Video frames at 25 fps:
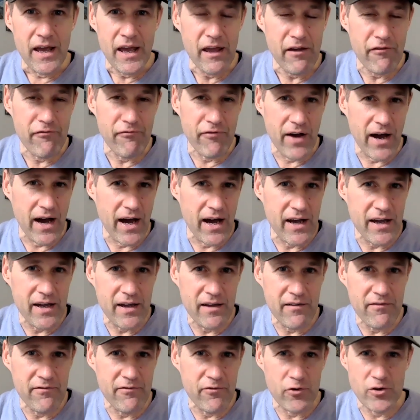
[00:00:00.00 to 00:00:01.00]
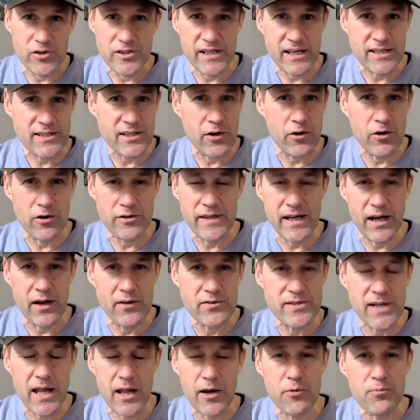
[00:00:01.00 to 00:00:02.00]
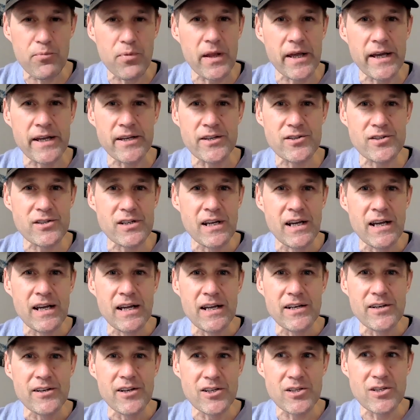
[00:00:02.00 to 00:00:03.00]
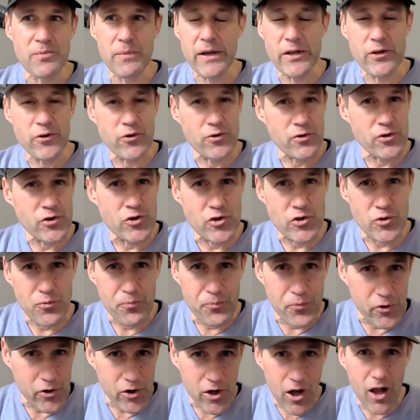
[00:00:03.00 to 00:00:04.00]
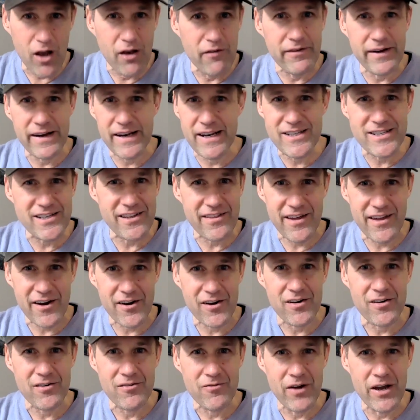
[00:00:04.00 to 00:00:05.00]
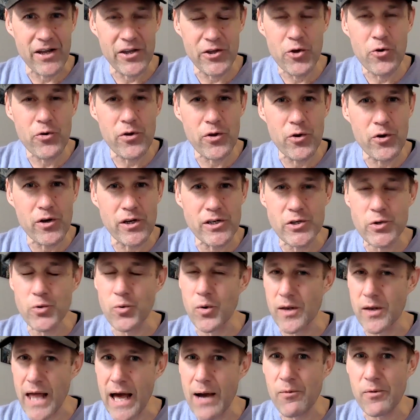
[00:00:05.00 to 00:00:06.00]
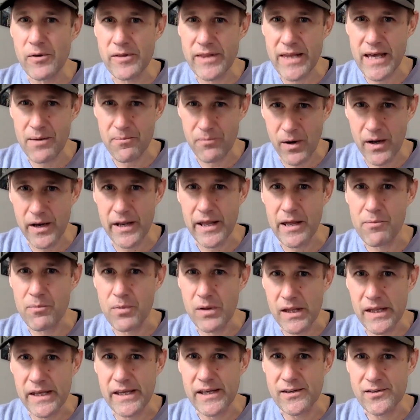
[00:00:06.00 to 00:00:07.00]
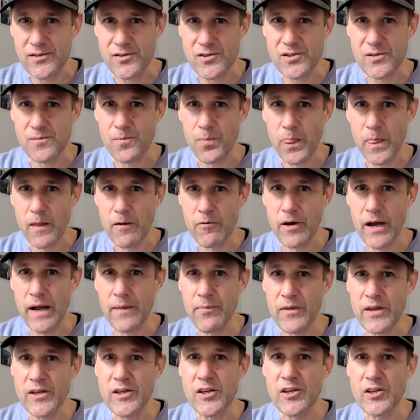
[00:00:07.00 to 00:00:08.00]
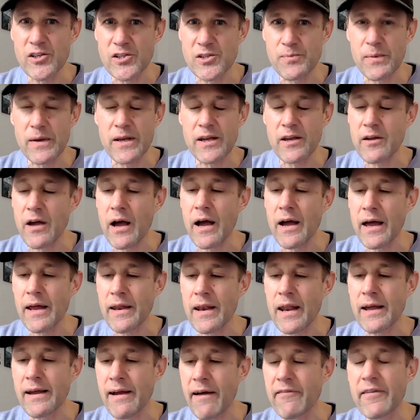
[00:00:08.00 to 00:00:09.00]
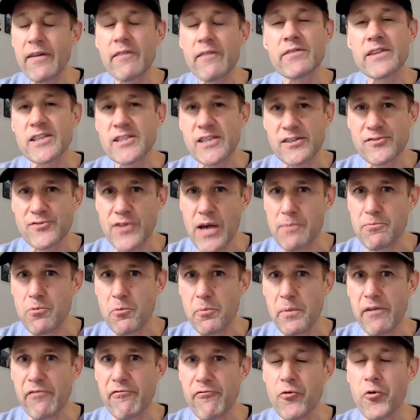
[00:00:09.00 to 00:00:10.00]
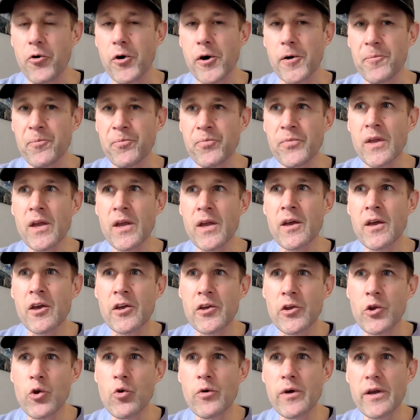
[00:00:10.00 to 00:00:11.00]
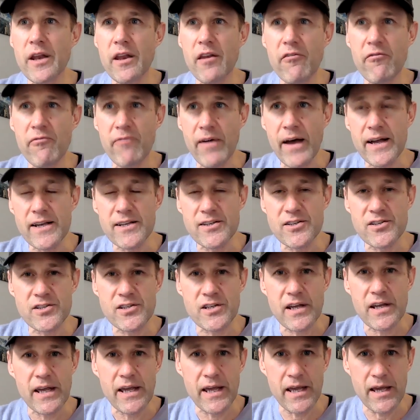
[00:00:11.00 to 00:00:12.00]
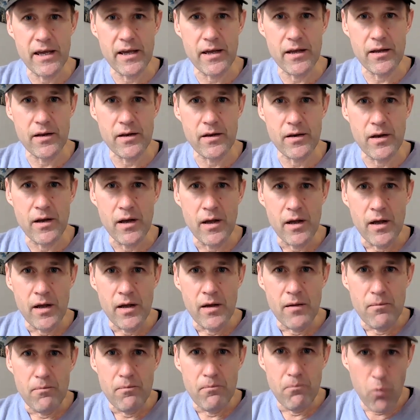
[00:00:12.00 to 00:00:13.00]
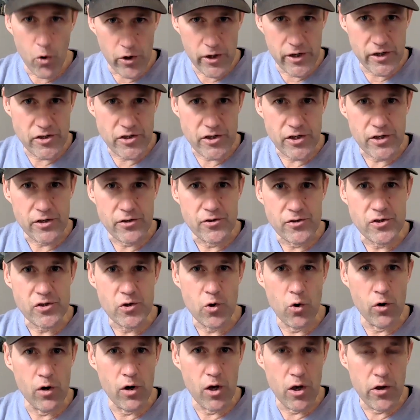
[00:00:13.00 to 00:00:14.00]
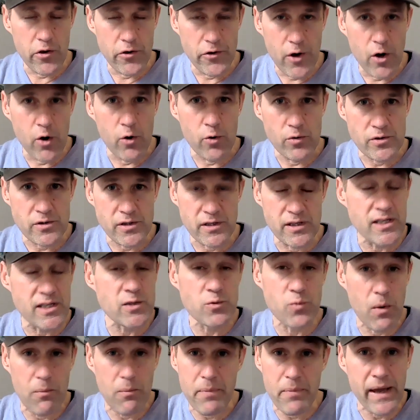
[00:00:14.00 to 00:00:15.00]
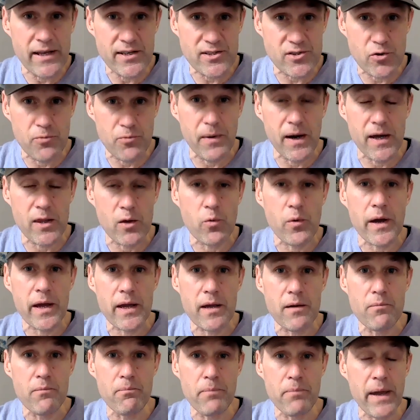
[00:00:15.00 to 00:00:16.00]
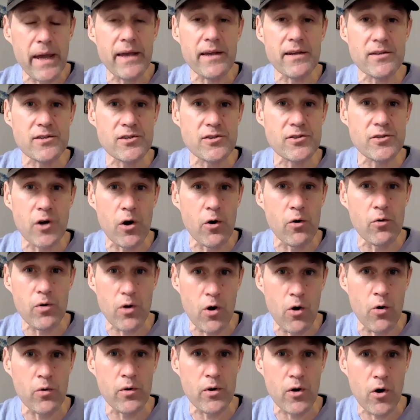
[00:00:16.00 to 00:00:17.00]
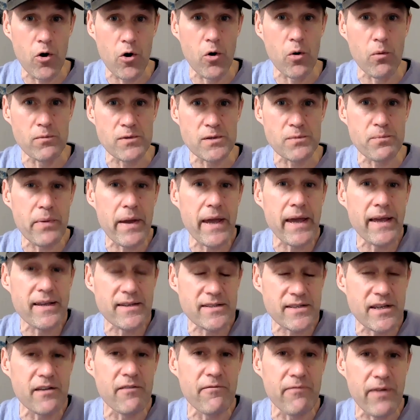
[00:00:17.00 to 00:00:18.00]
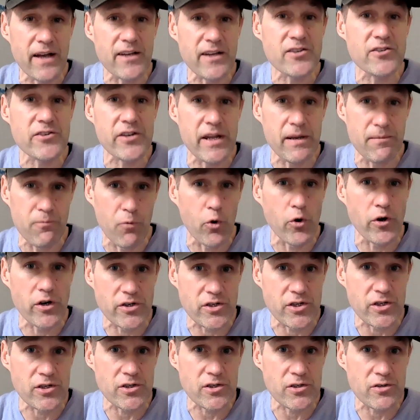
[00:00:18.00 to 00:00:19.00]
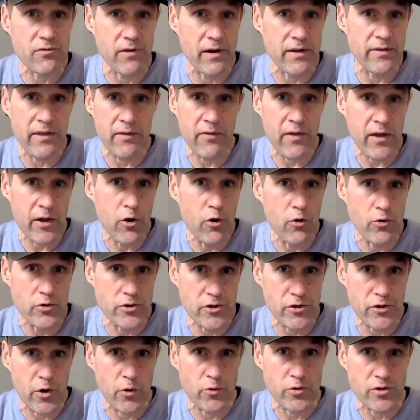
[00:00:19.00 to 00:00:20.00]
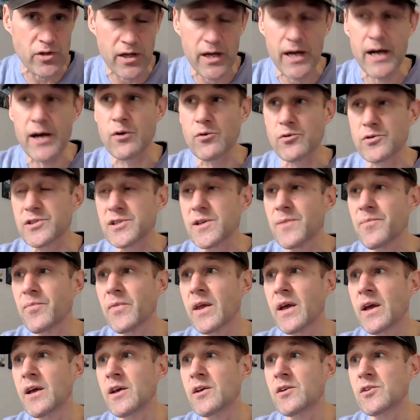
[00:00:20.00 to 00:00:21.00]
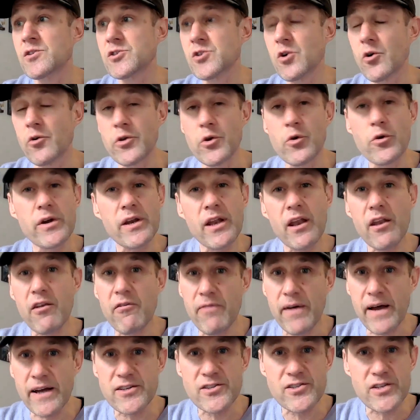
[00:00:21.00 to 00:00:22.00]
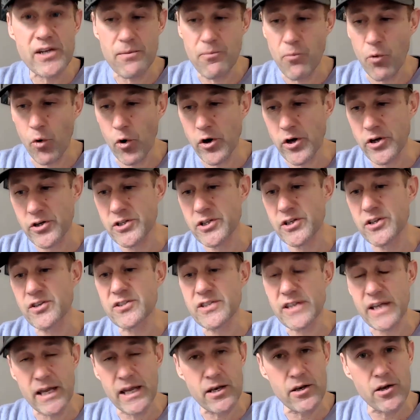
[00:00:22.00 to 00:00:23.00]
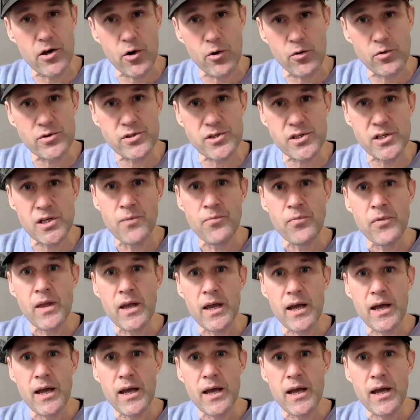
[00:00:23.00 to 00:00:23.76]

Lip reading: a $500,000 or $600,000 place doesn't mean you should put all of it into there, right? You can do a lot with that money in Belize, right? And I've given this example before. You can invest in mortgages or notes, and this is what banks do, by the way. Banks don't own homes. Banks invest in mortgages, right? They hold your note to the house. So you can invest in mortgages, in notes,